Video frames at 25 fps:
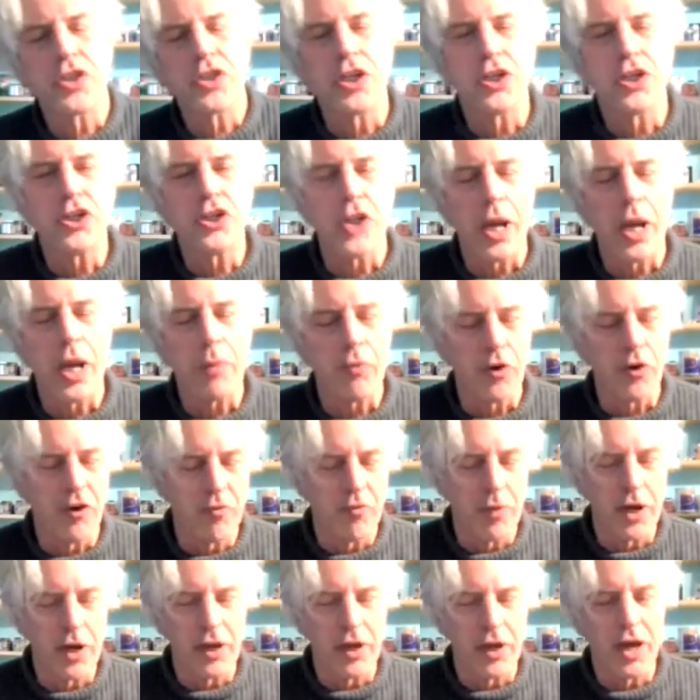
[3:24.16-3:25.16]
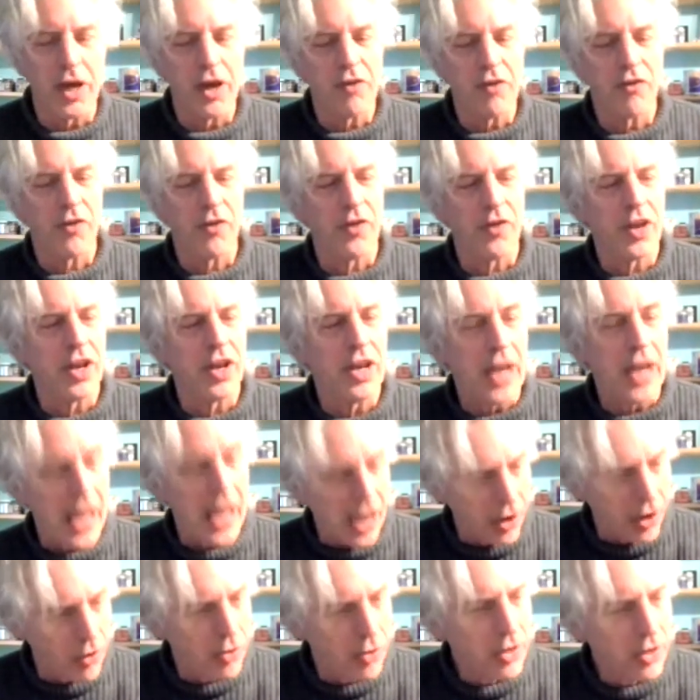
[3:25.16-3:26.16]
chapter of my life
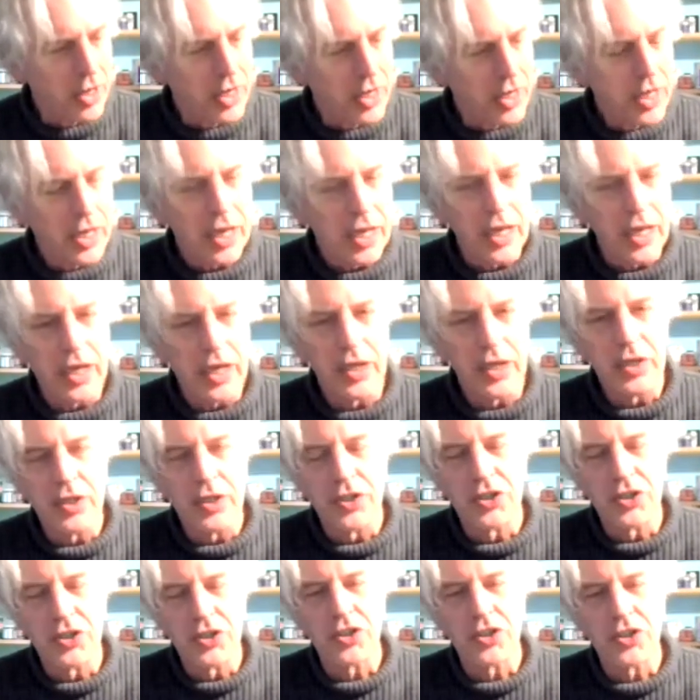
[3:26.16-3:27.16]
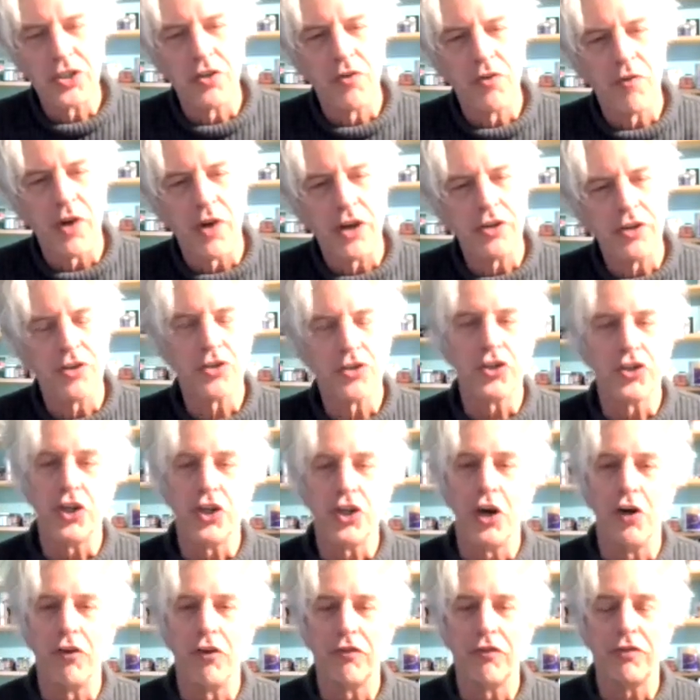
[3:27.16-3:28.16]
now is to find
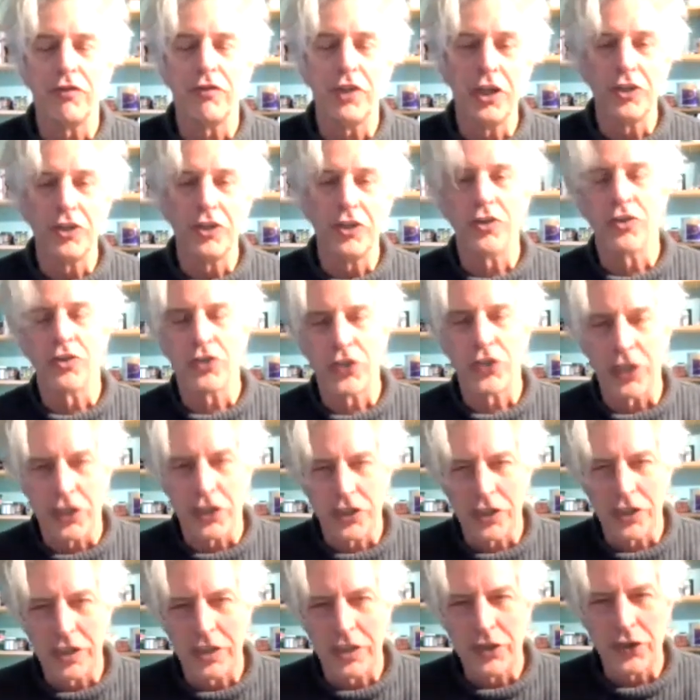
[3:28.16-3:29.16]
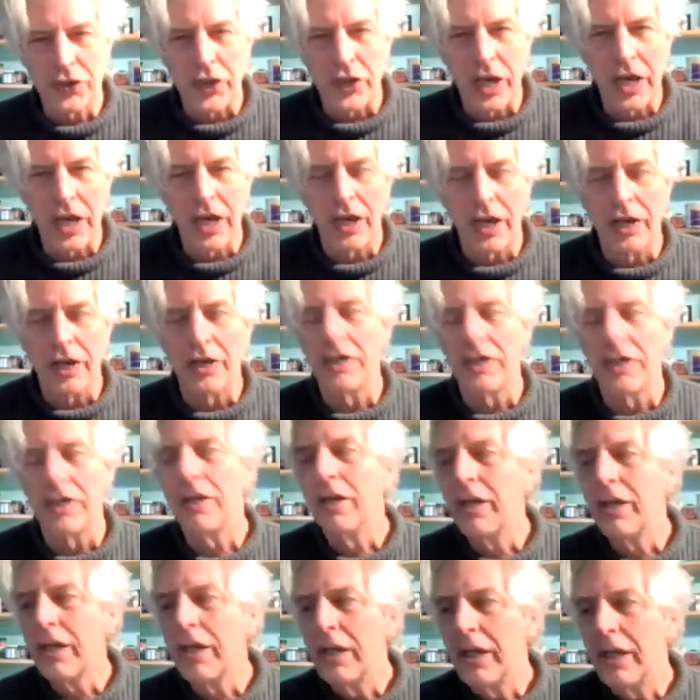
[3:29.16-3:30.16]
yourself in your 60s and
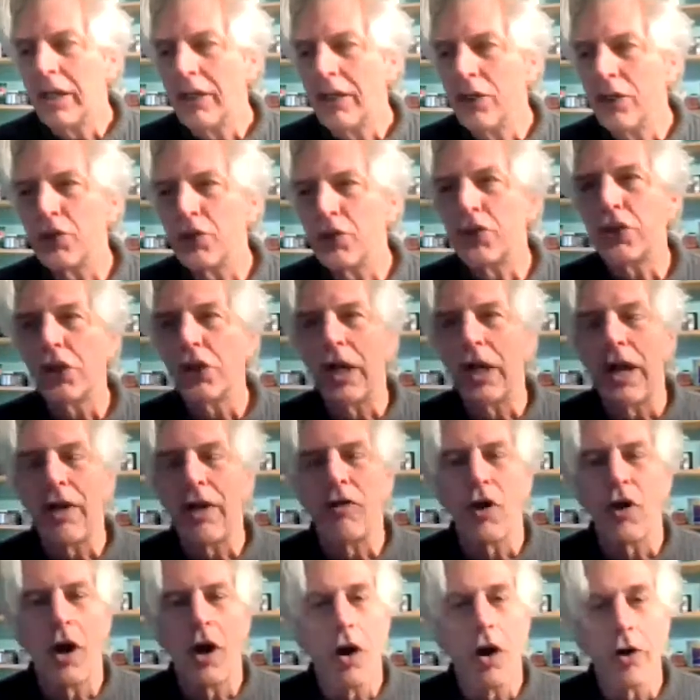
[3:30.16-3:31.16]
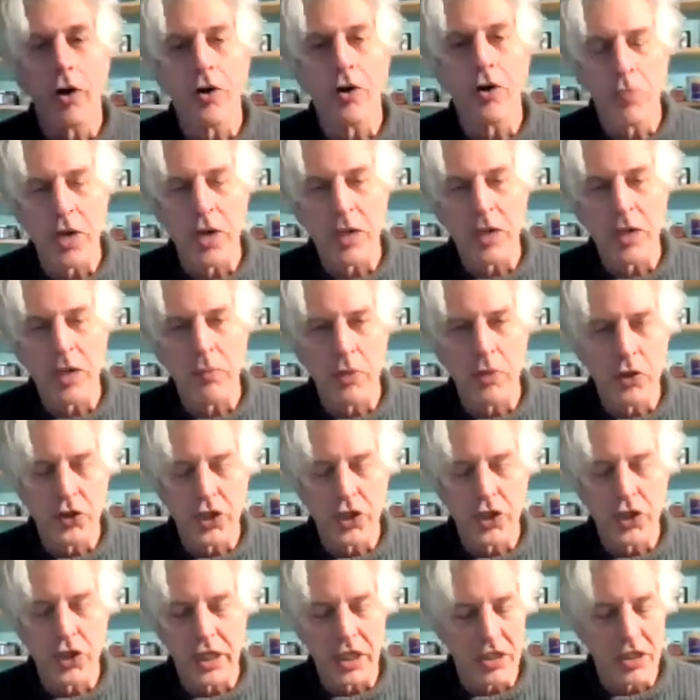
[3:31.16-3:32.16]
you still have the hunger to make
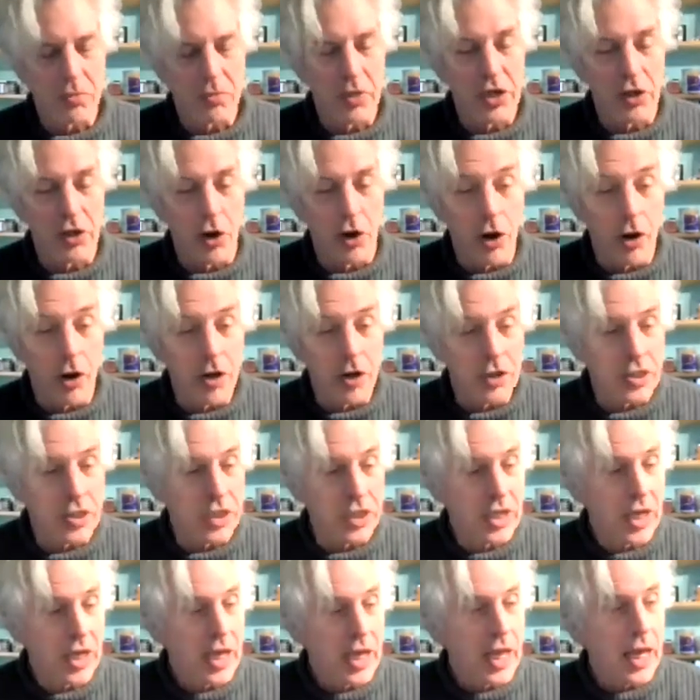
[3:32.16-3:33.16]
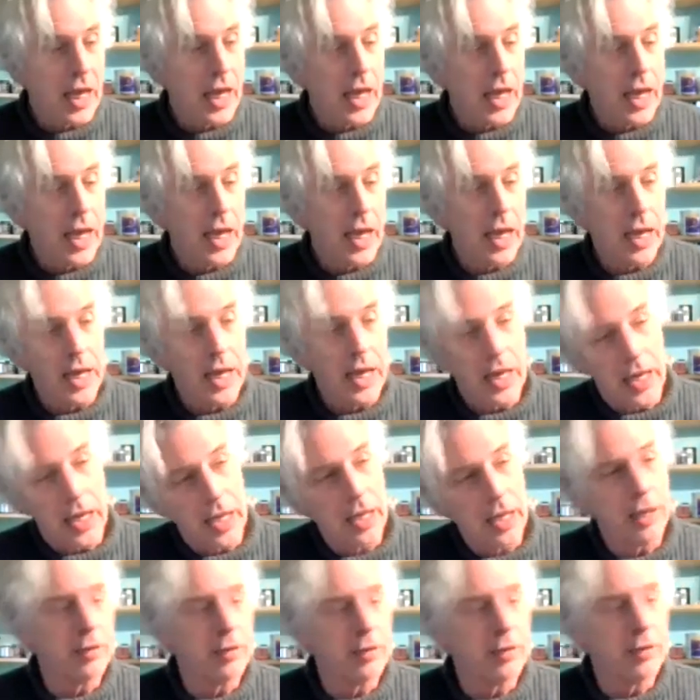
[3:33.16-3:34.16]
music and to make art.
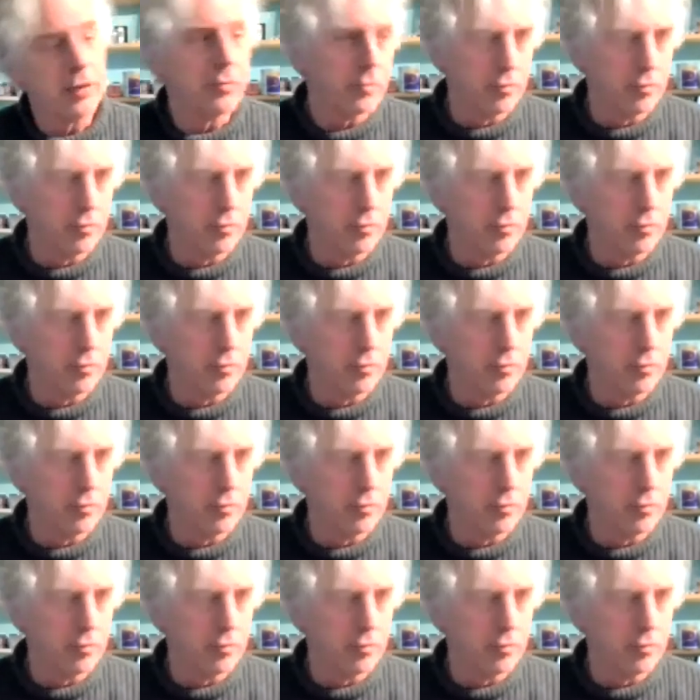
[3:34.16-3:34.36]
And